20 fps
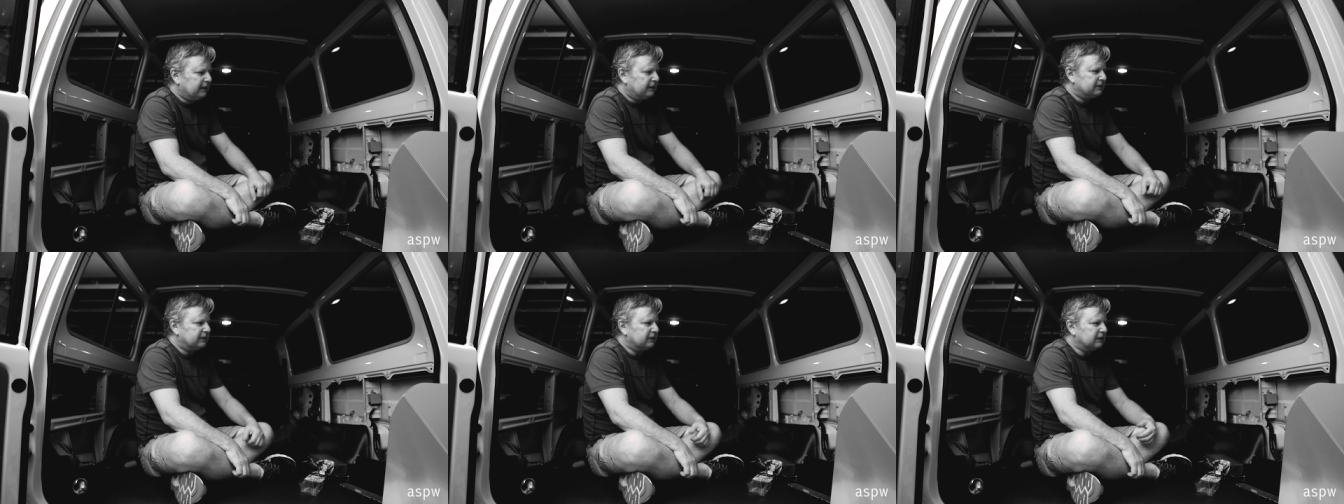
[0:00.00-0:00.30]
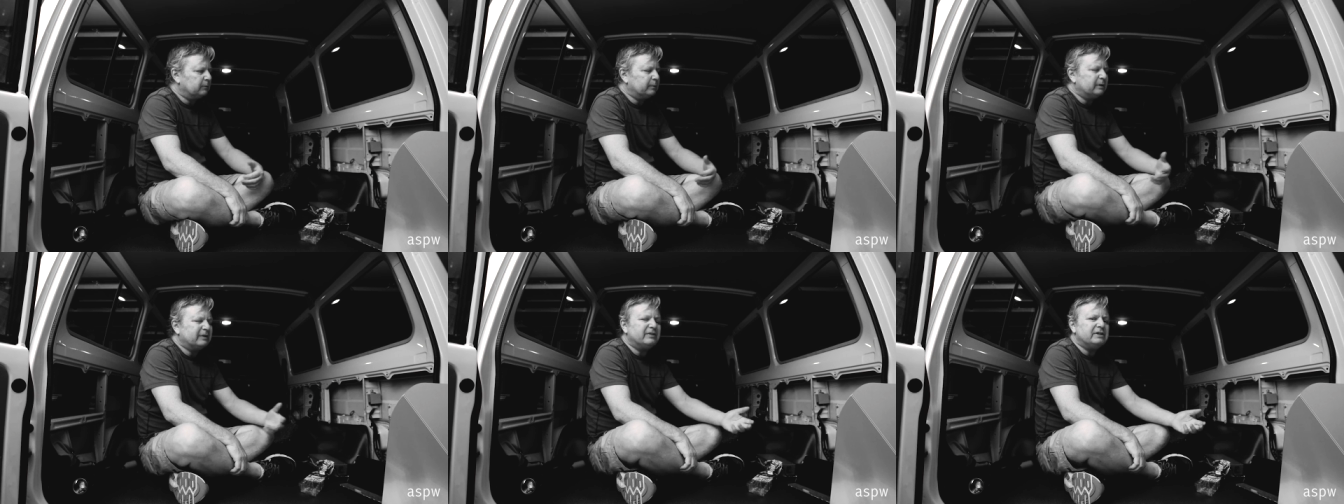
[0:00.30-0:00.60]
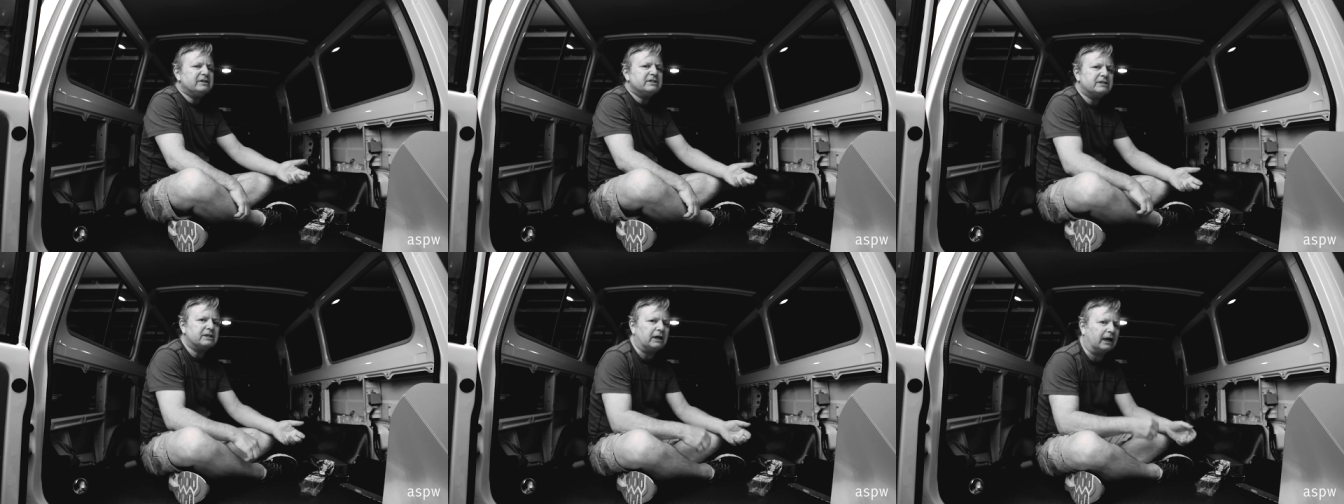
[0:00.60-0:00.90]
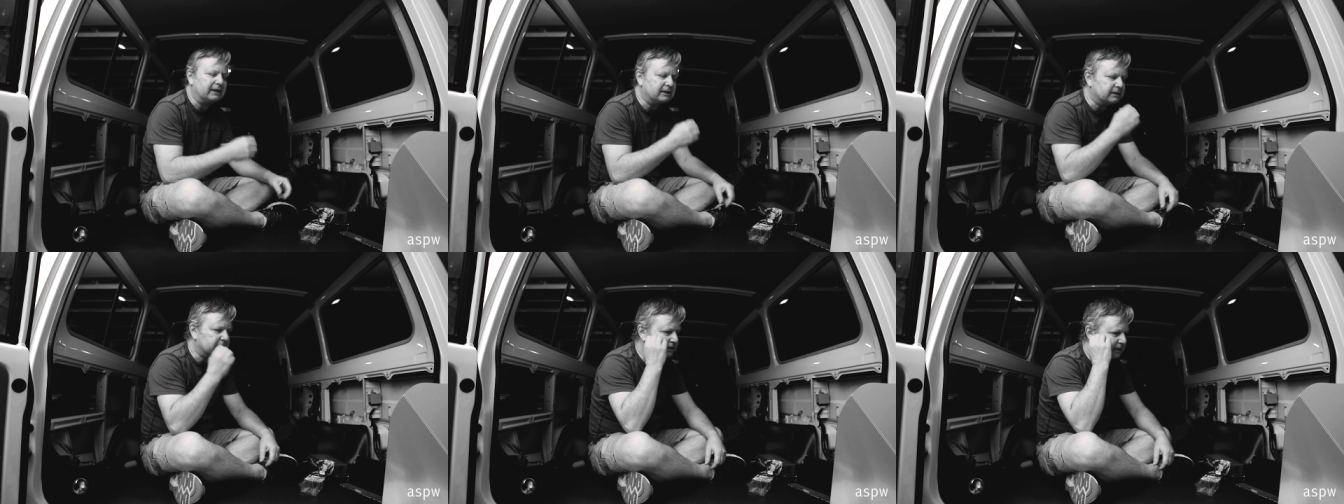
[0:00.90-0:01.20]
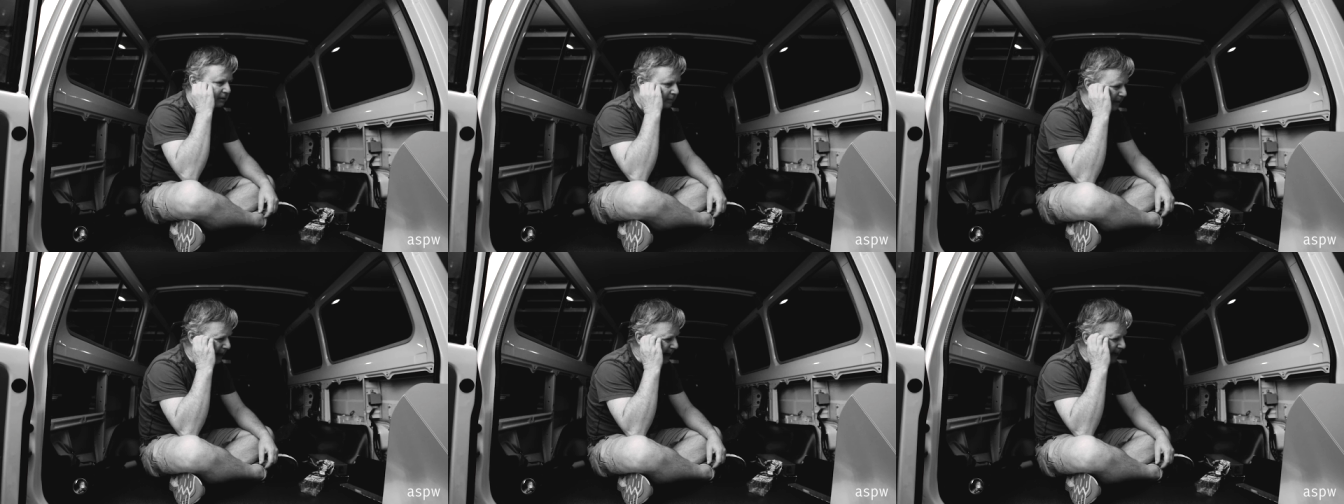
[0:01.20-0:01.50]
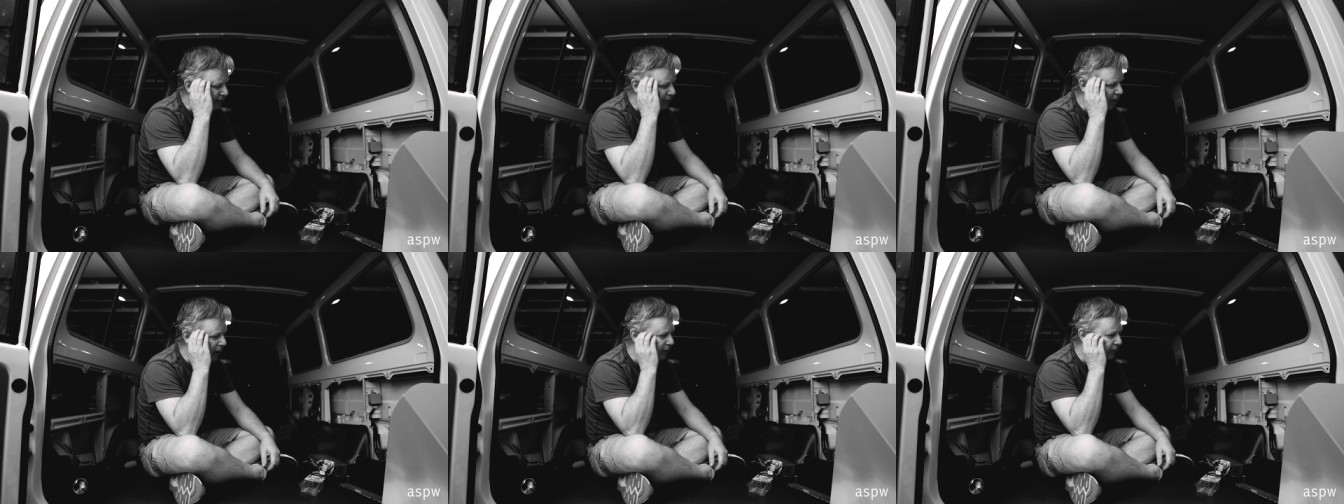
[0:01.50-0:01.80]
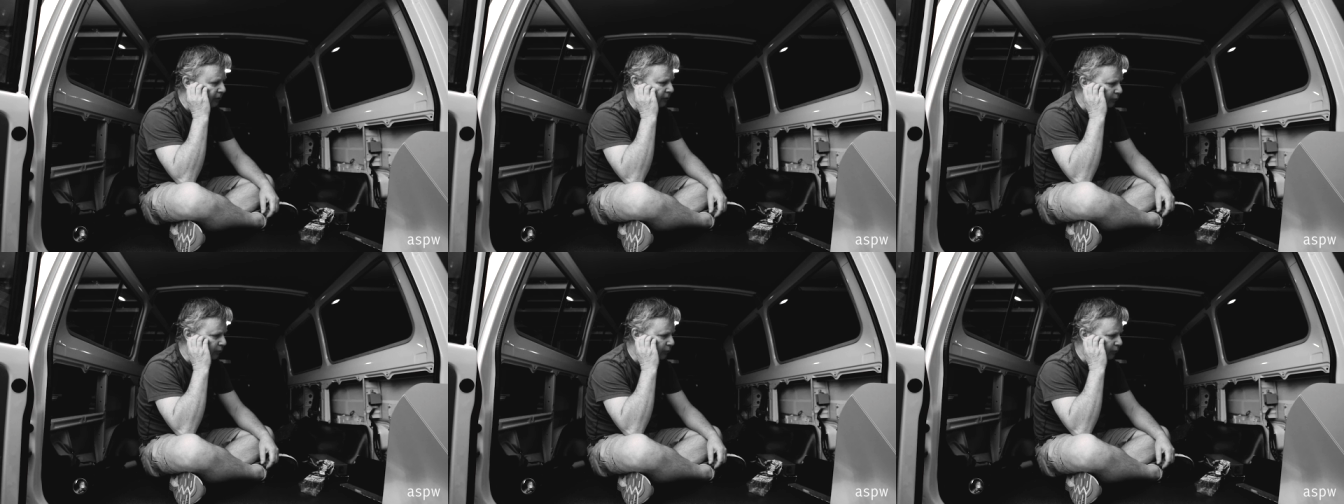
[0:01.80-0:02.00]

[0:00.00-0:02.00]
It's a little bit of insight into the background